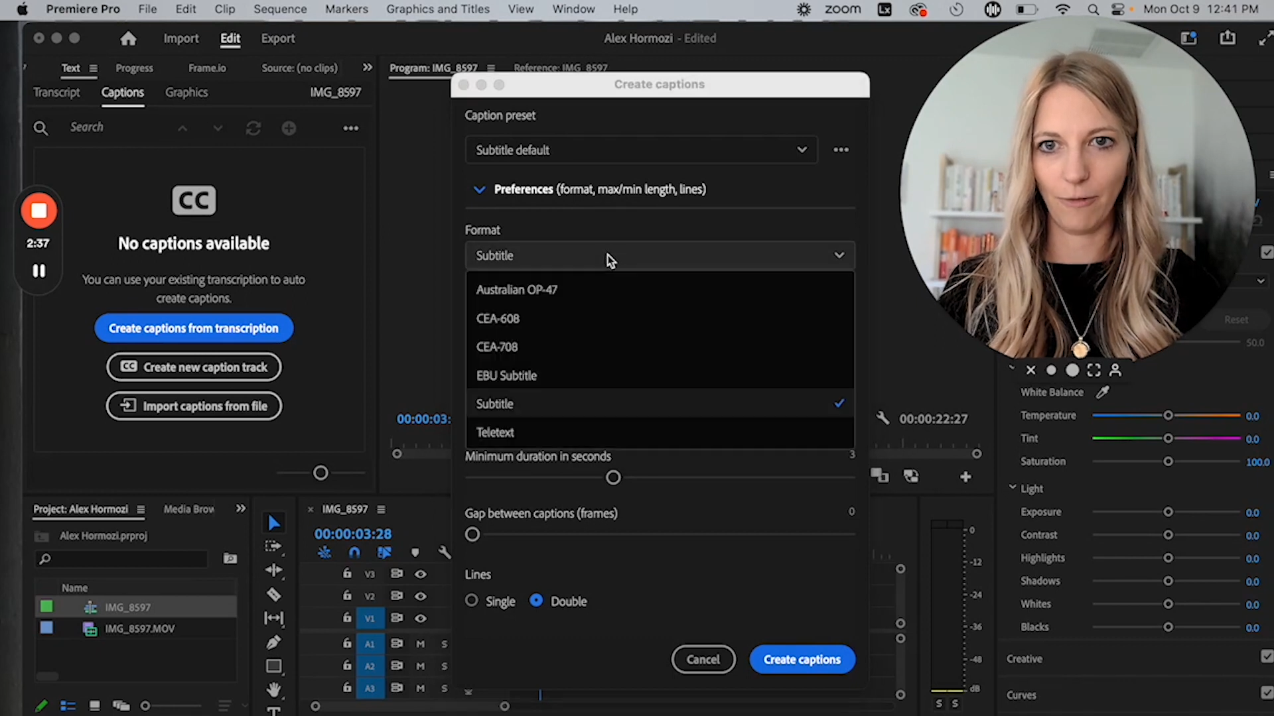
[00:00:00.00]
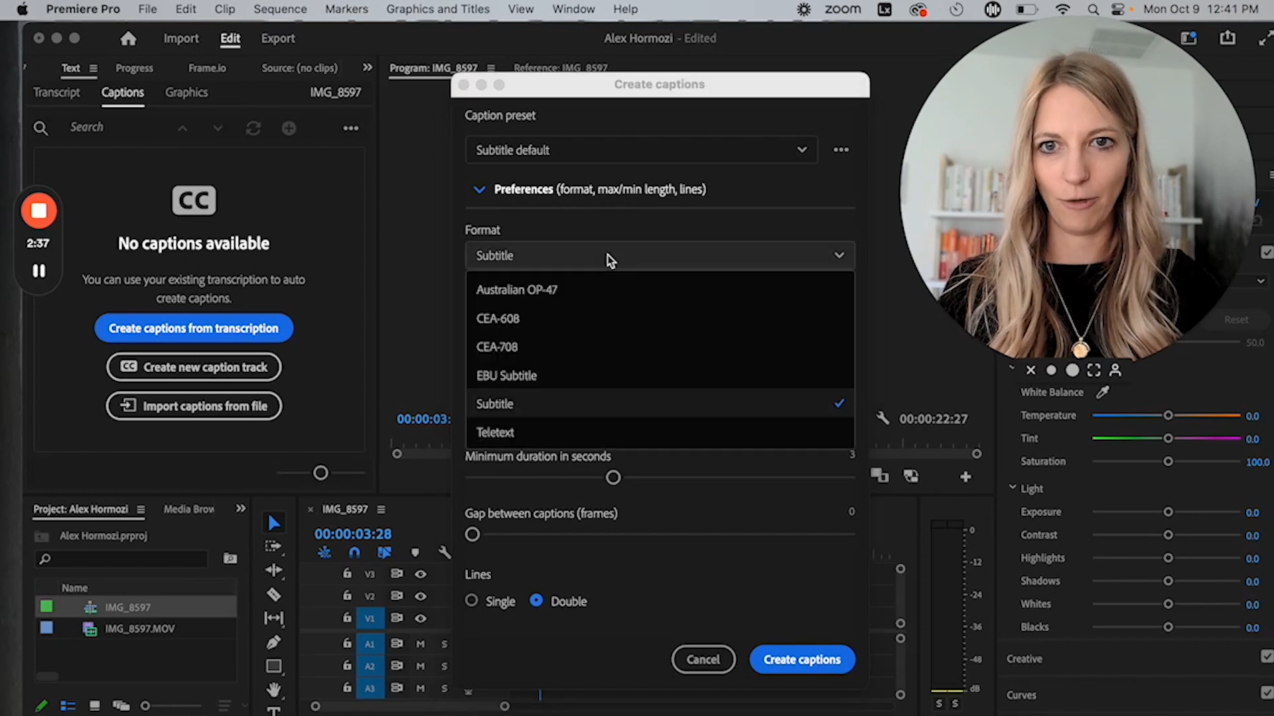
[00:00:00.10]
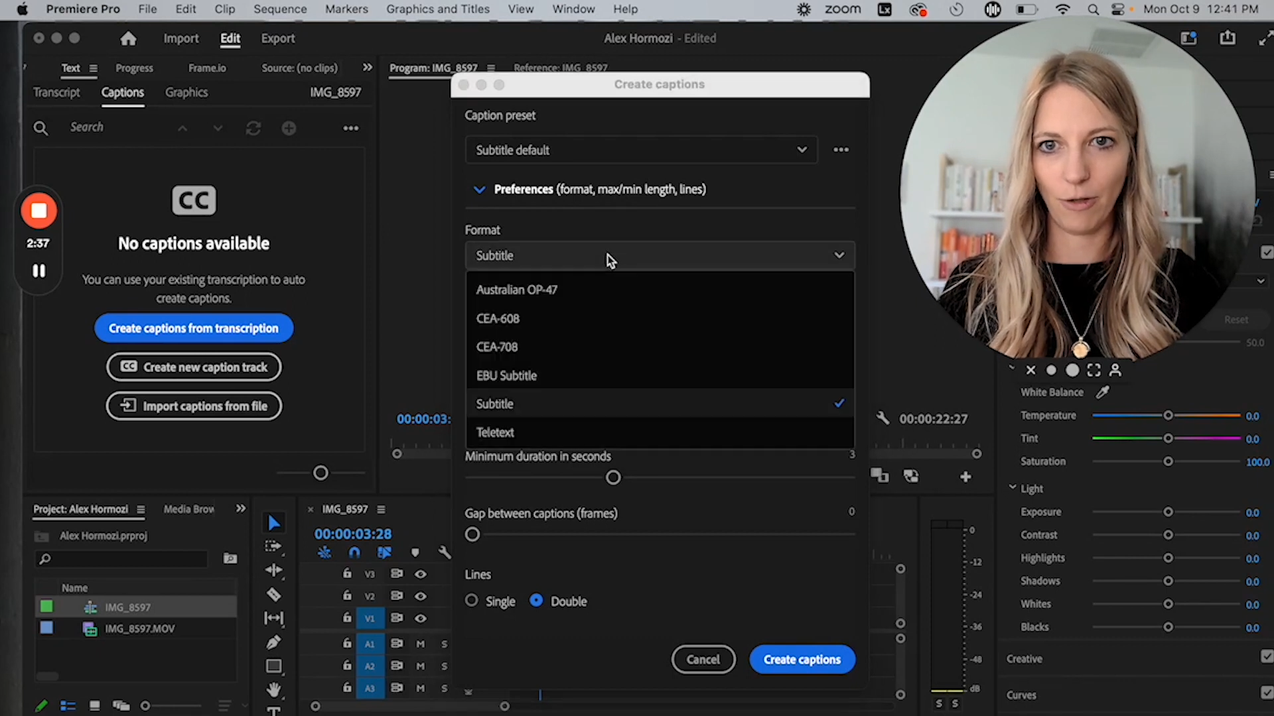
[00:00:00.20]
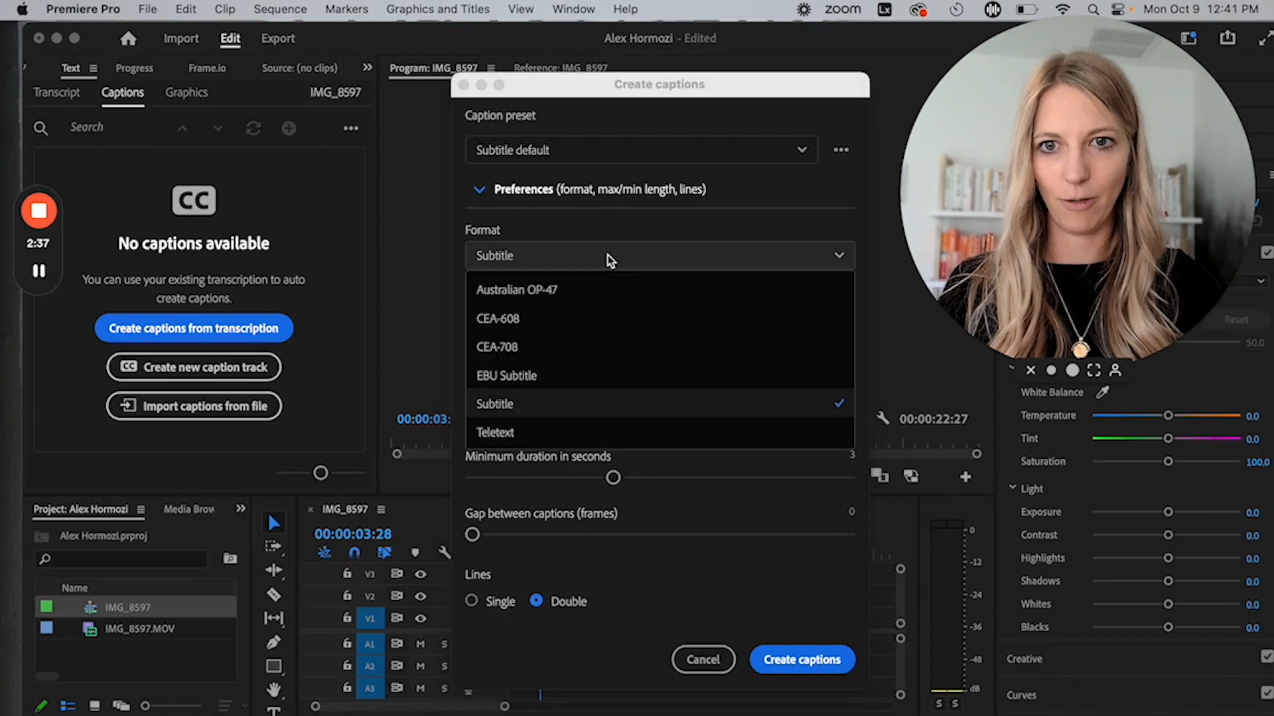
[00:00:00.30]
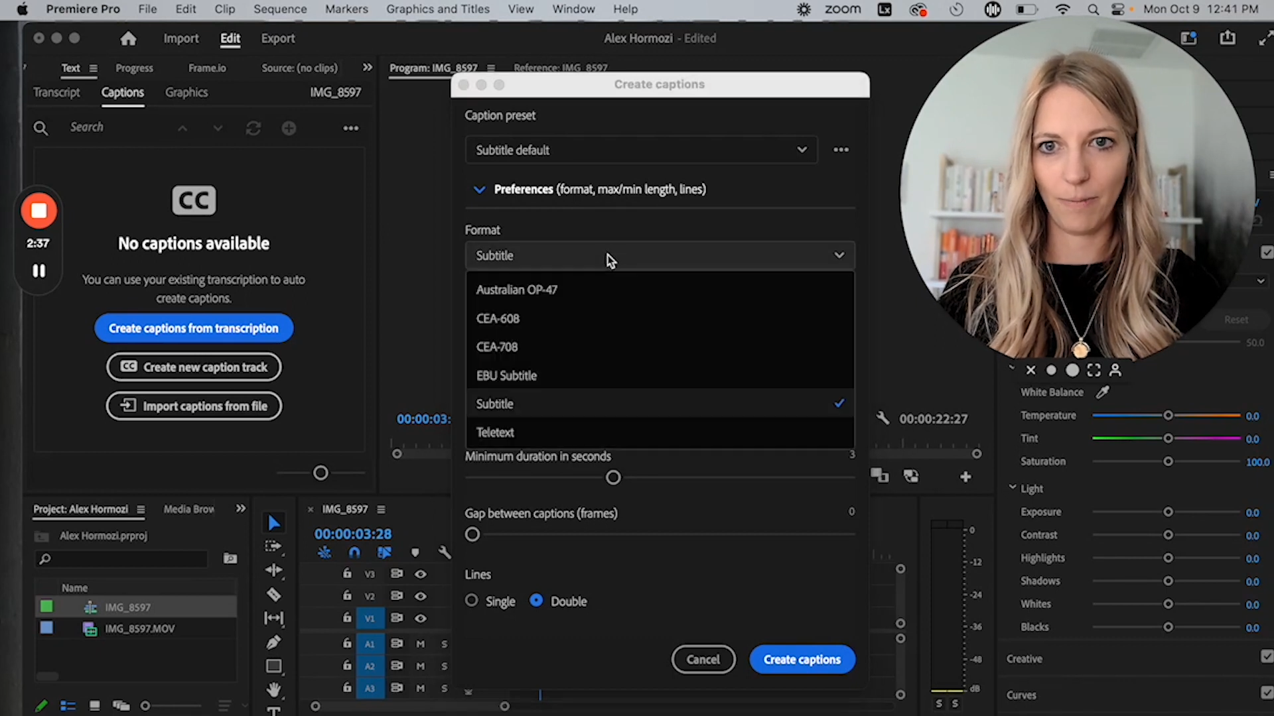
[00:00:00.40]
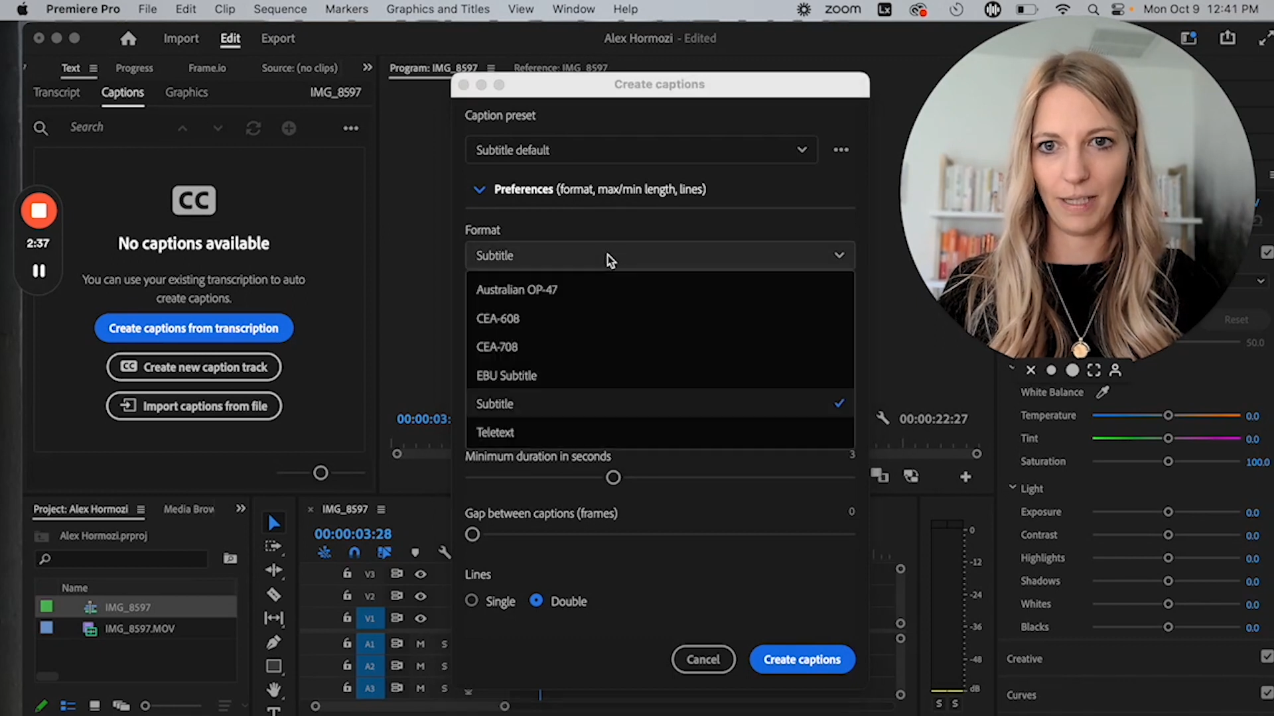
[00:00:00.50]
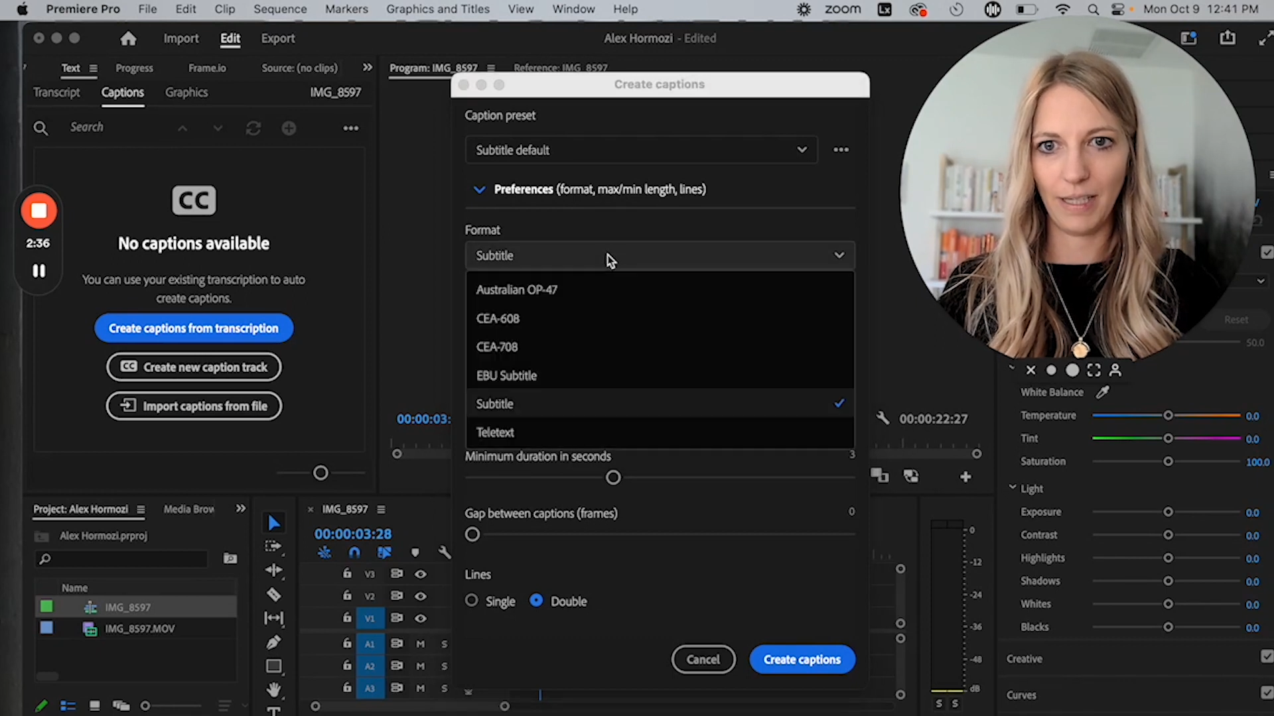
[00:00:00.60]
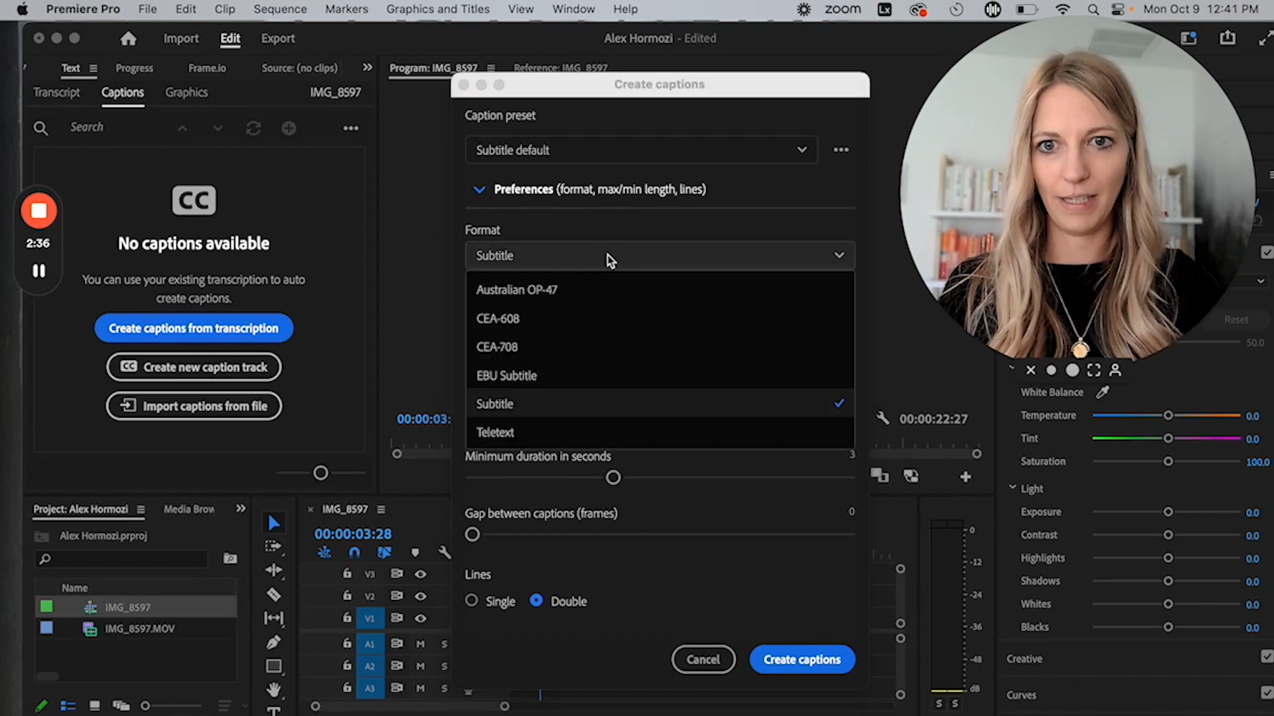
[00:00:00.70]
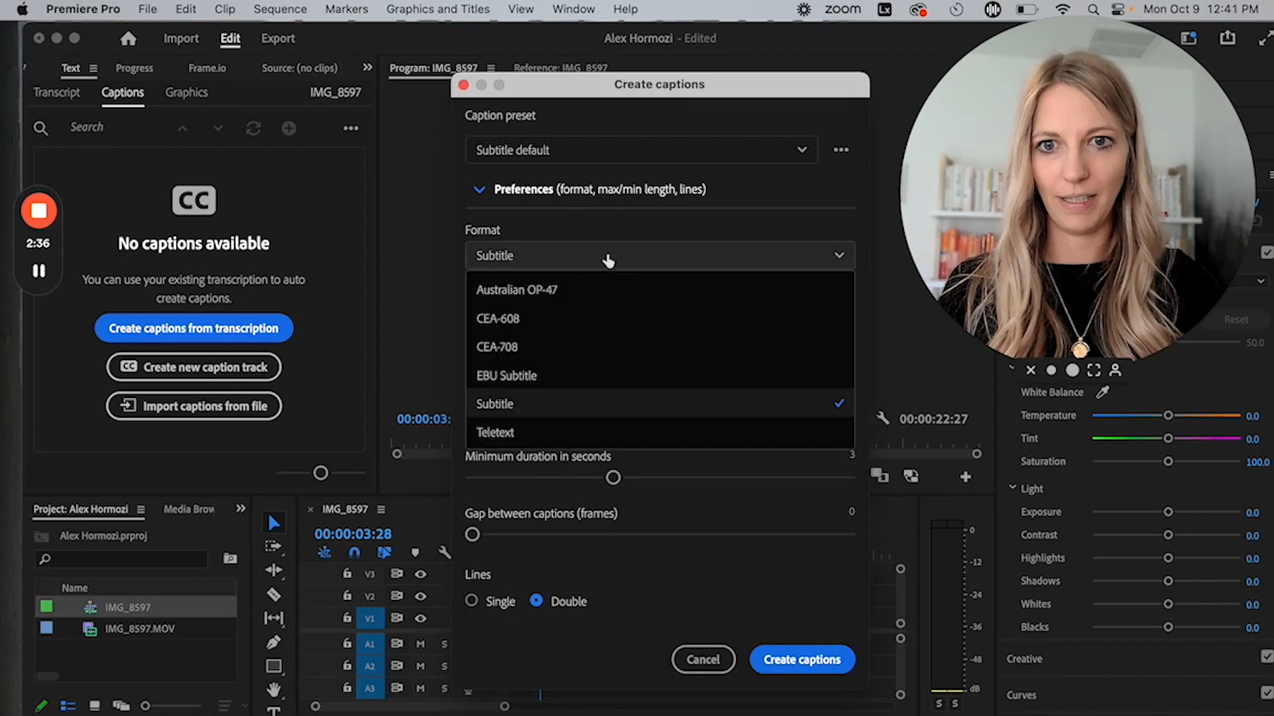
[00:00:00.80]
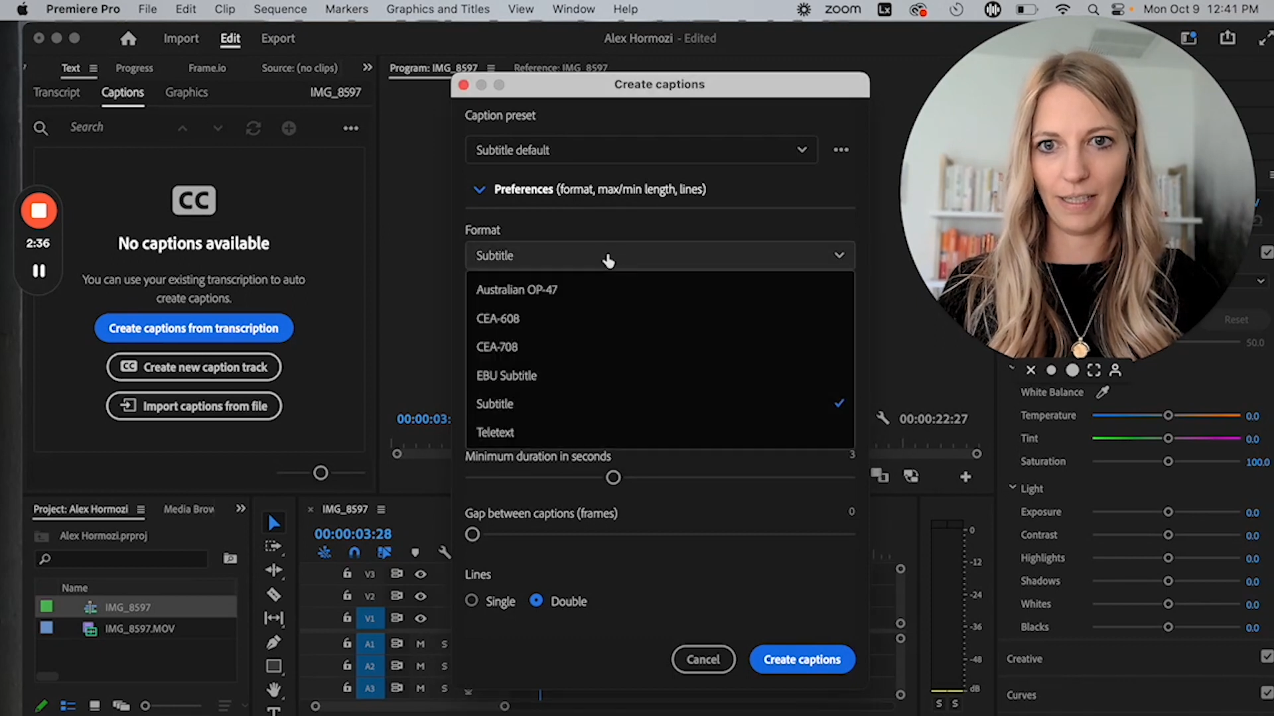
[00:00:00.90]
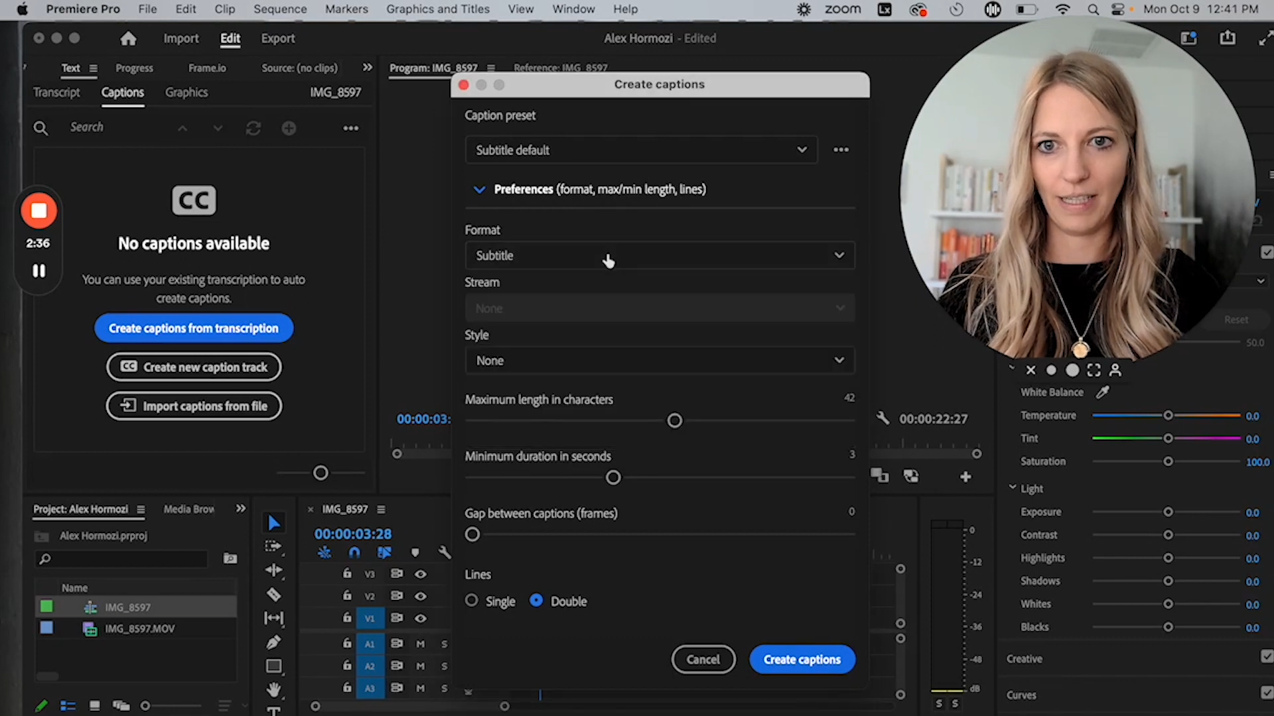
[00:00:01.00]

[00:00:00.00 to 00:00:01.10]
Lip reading: format